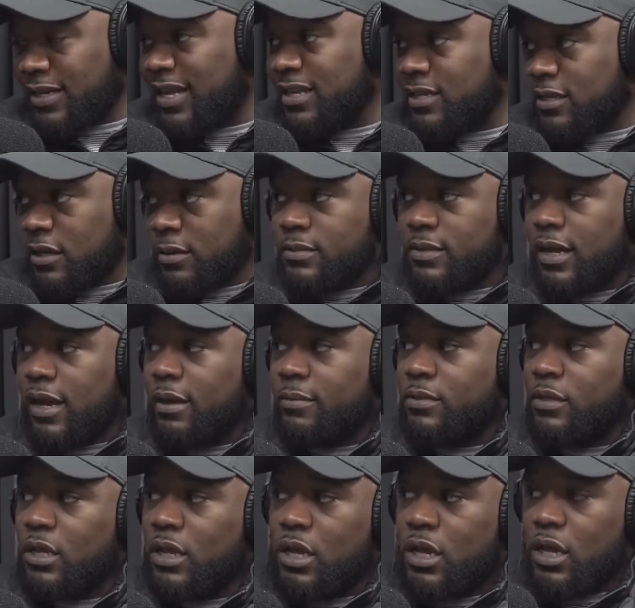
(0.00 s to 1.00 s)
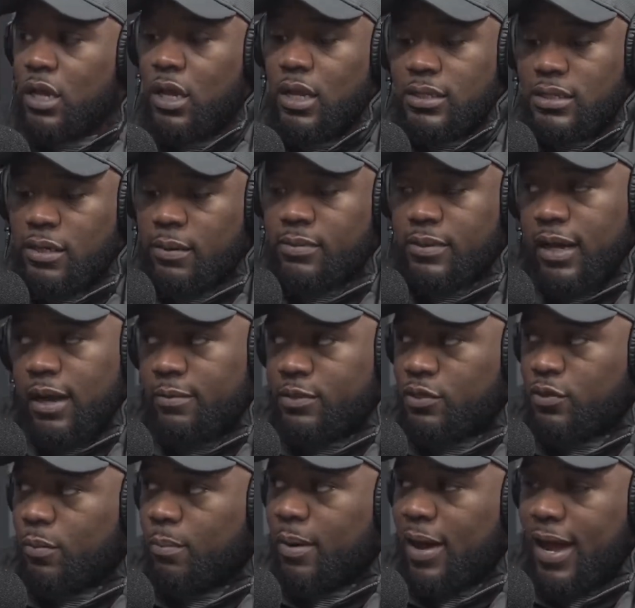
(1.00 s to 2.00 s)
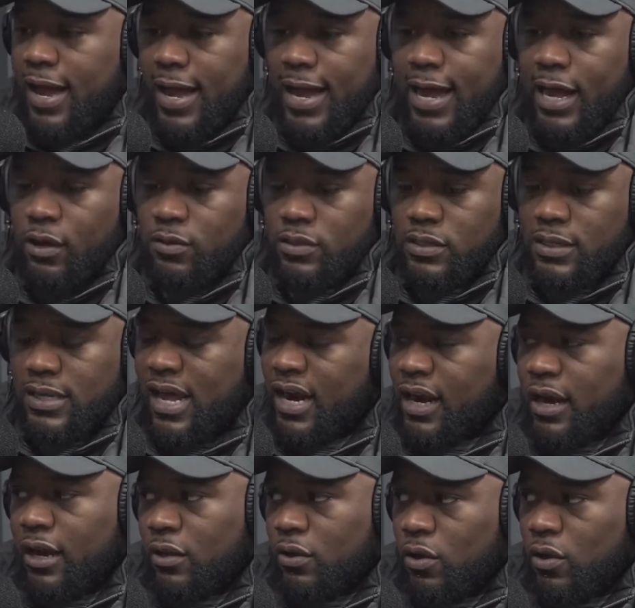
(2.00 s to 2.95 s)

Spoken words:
Yes, and sometimes you'll buy a house not at